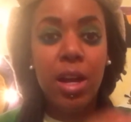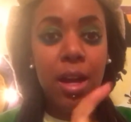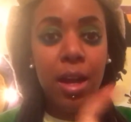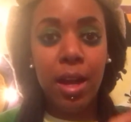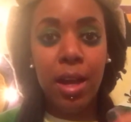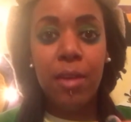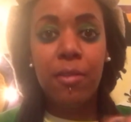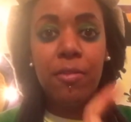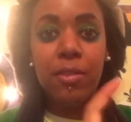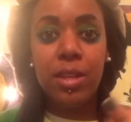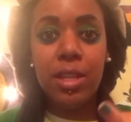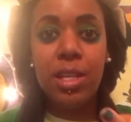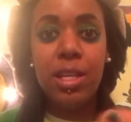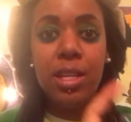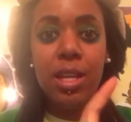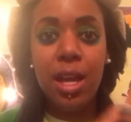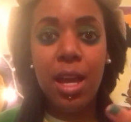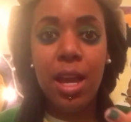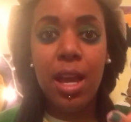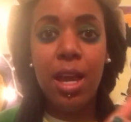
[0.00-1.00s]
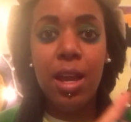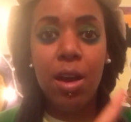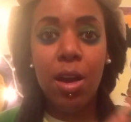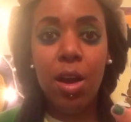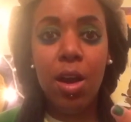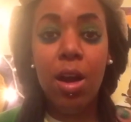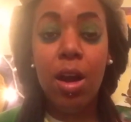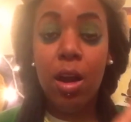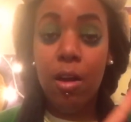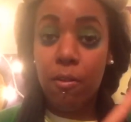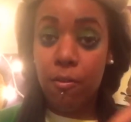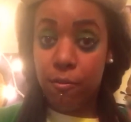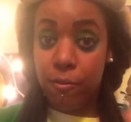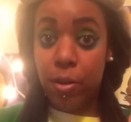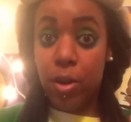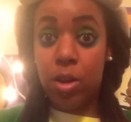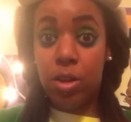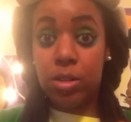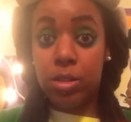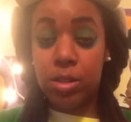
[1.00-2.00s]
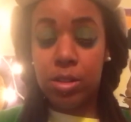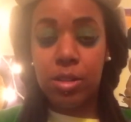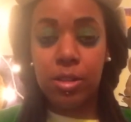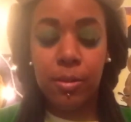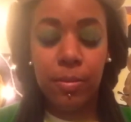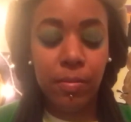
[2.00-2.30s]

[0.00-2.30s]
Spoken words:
F-E-A-R. False